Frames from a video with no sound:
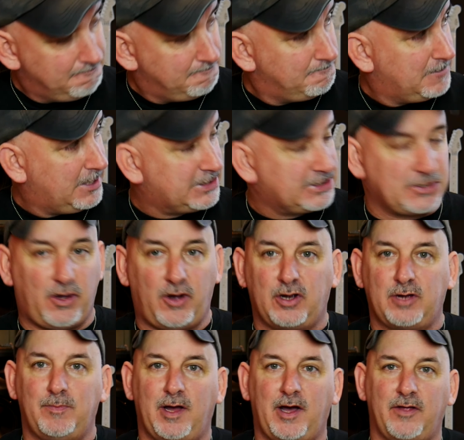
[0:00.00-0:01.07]
Let's talk
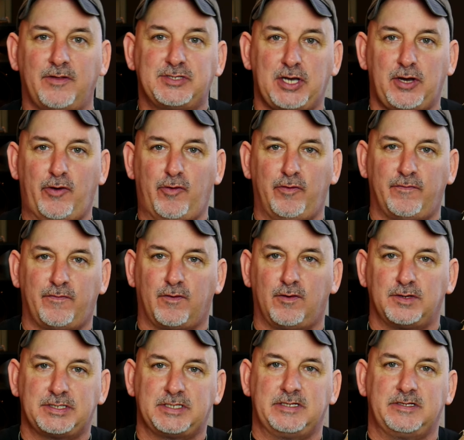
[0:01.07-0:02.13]
about tone
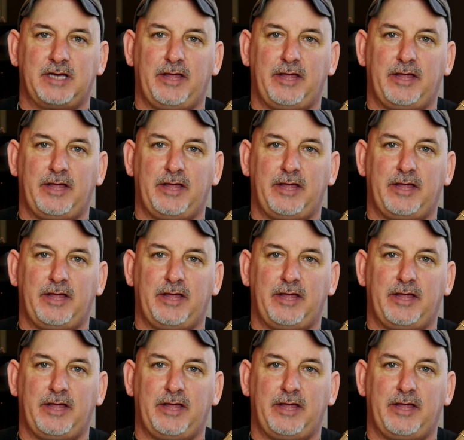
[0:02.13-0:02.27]
first.